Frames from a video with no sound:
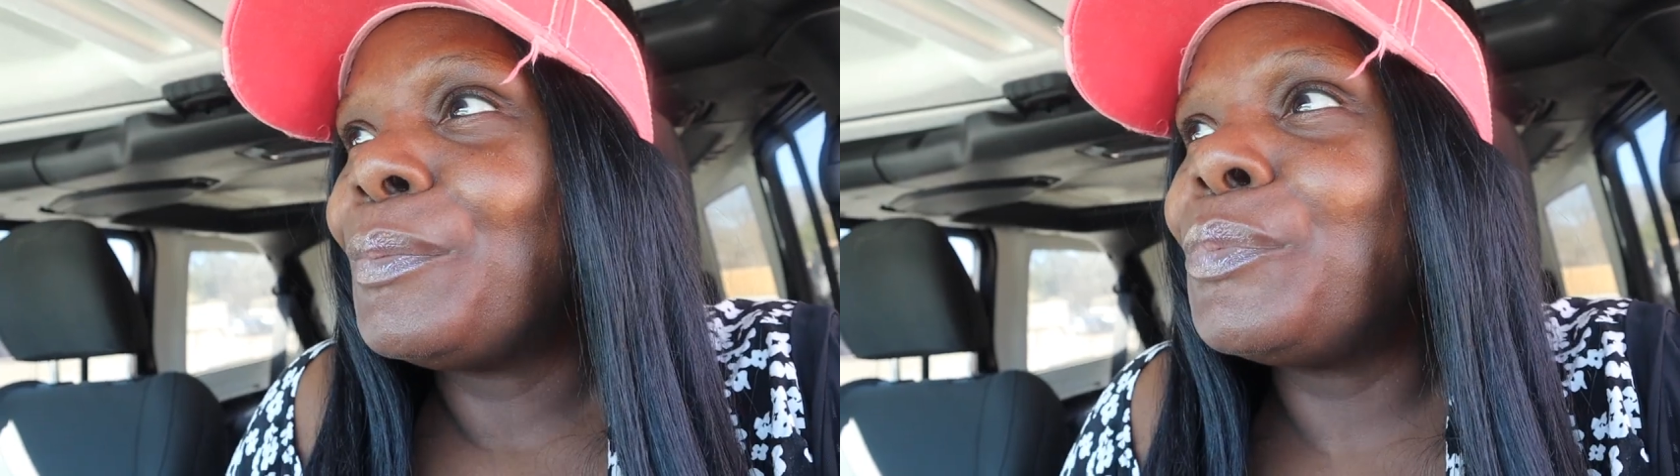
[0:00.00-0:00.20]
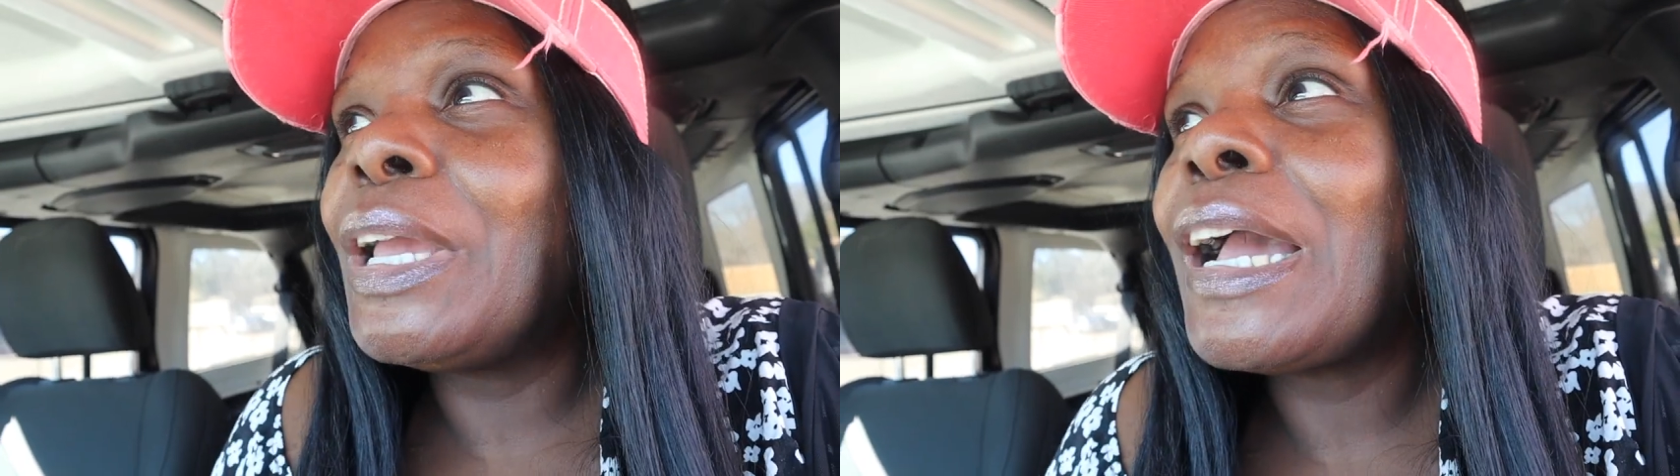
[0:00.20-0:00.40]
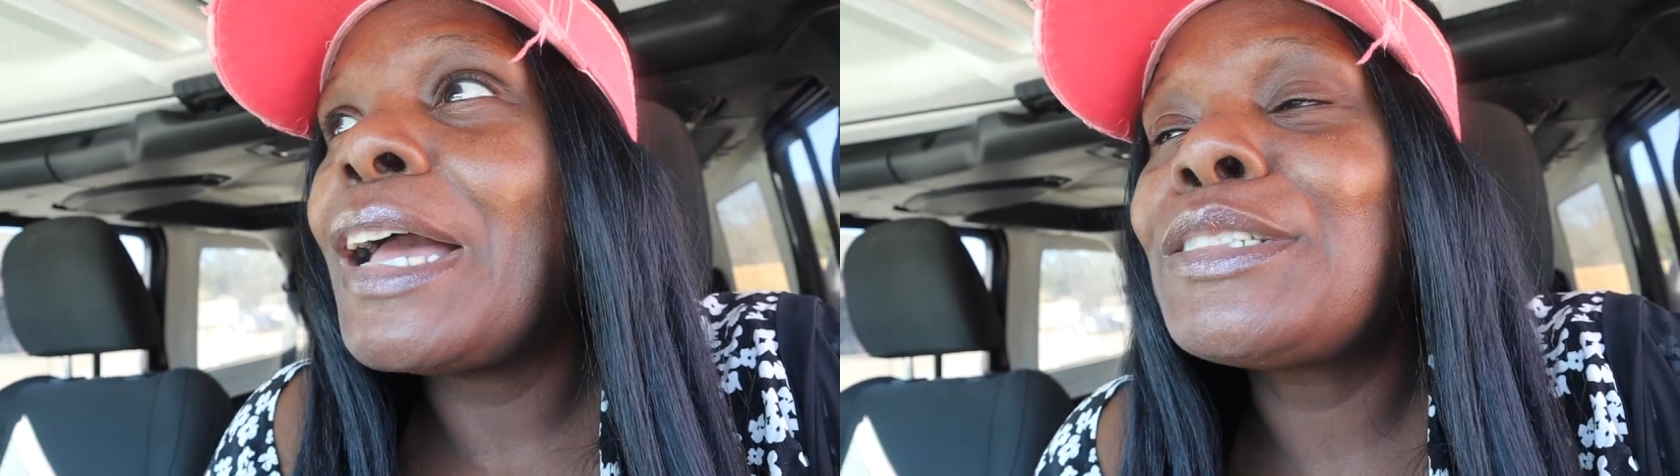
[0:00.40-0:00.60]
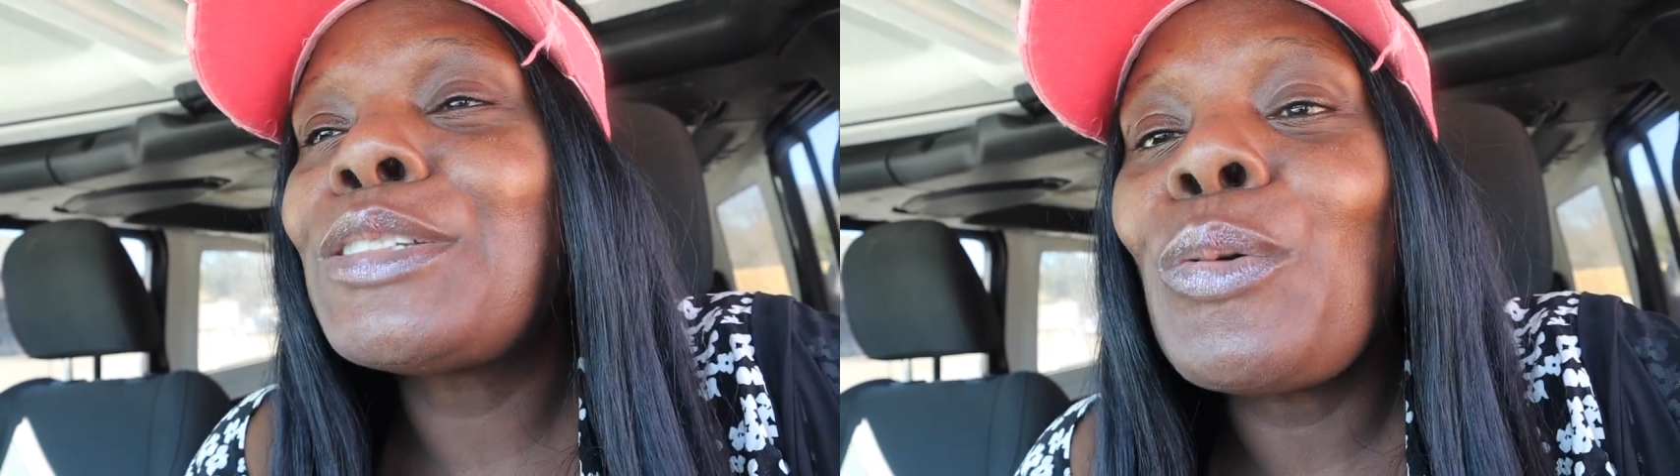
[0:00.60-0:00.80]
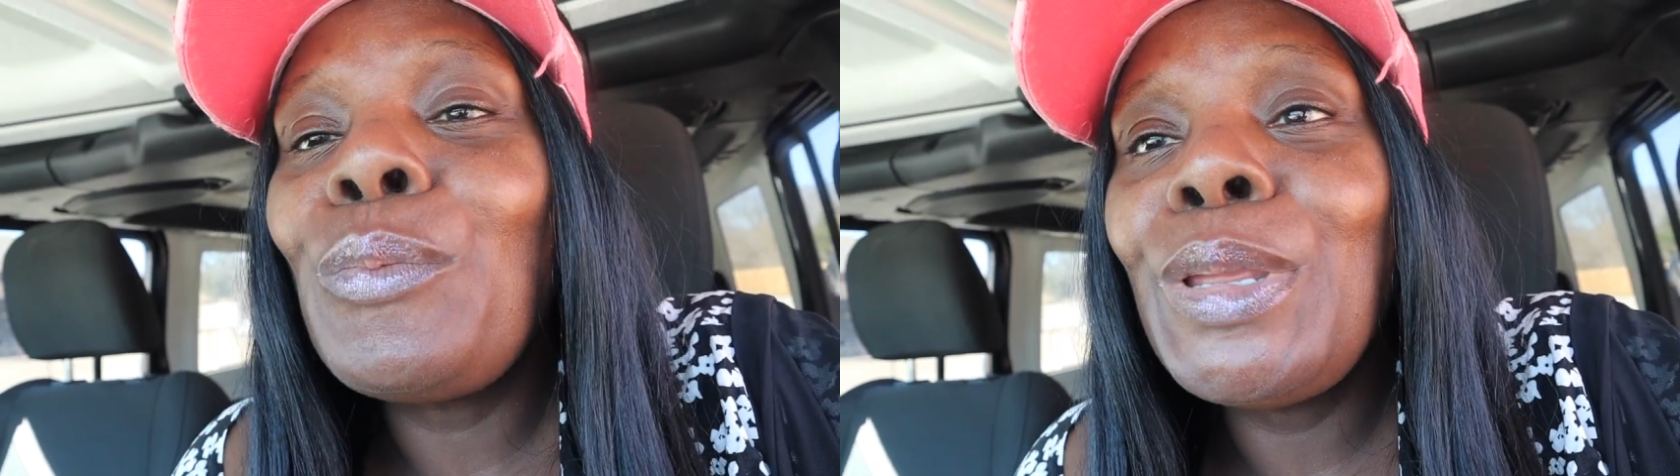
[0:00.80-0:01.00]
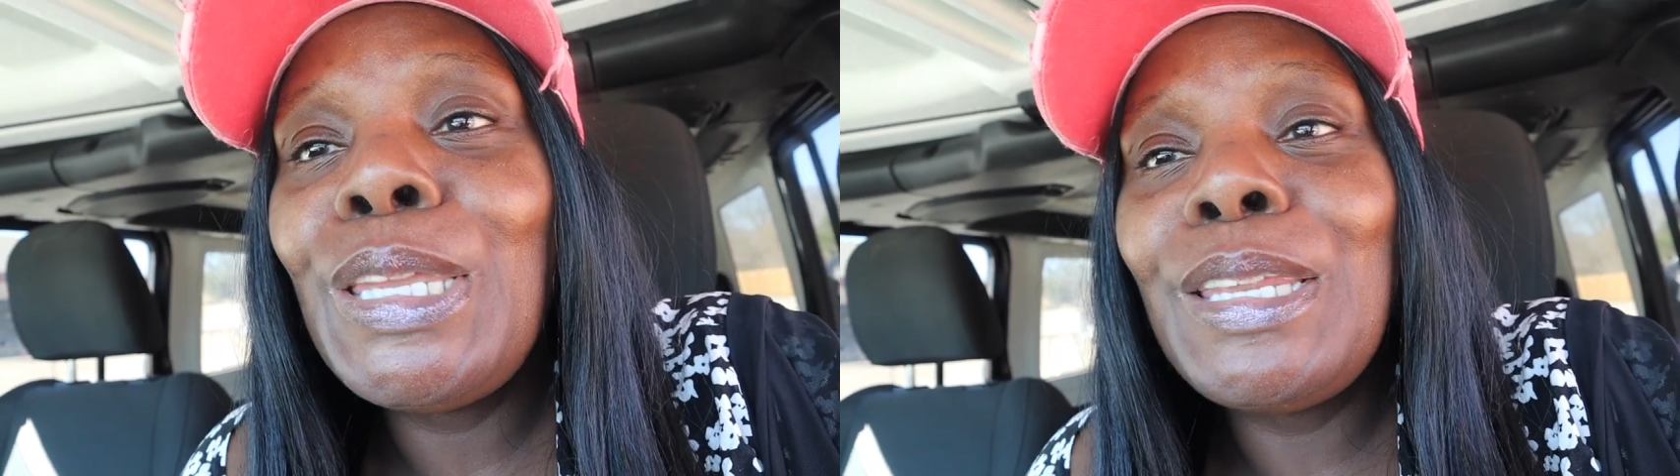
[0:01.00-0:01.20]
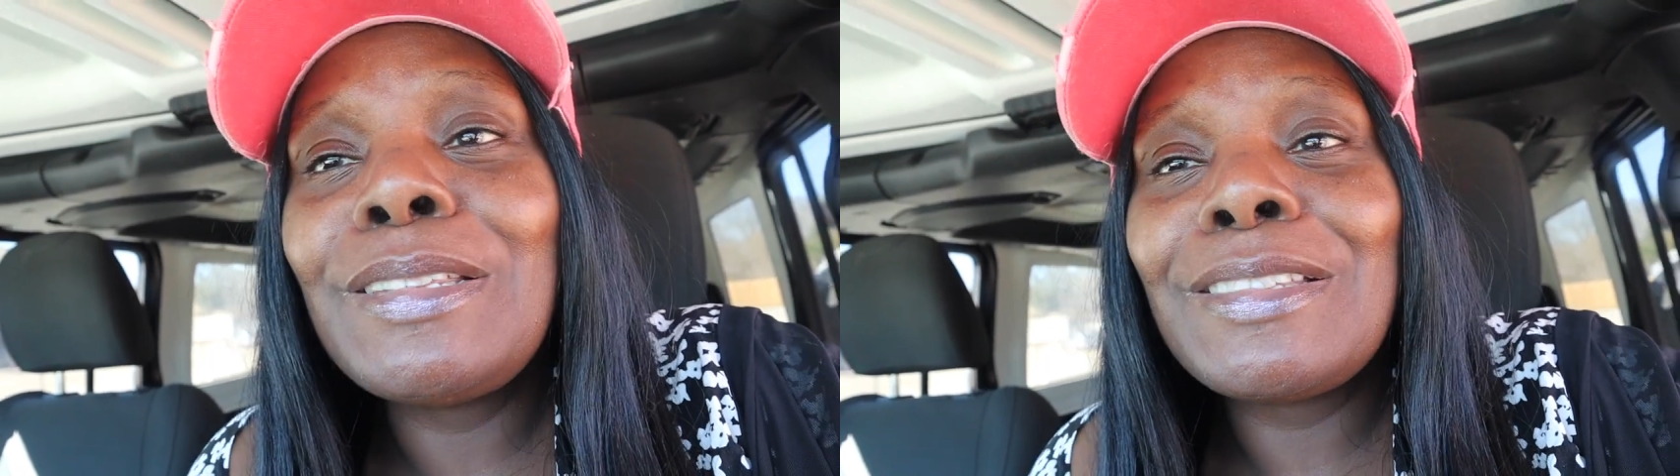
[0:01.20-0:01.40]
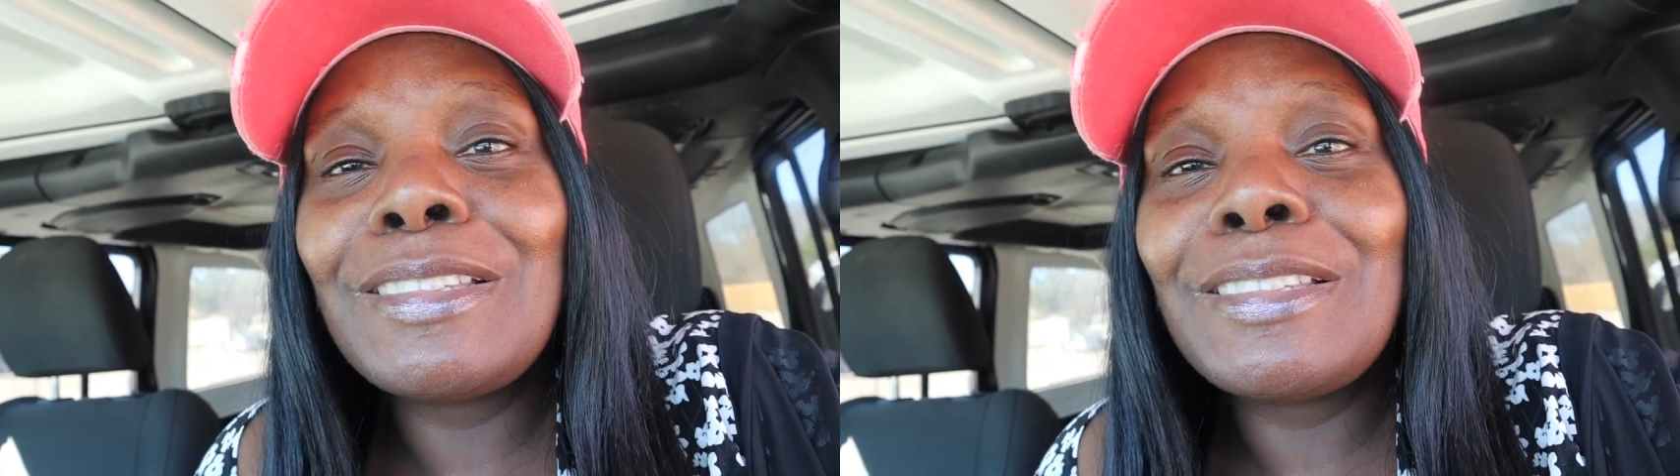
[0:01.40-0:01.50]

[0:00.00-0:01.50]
we got so many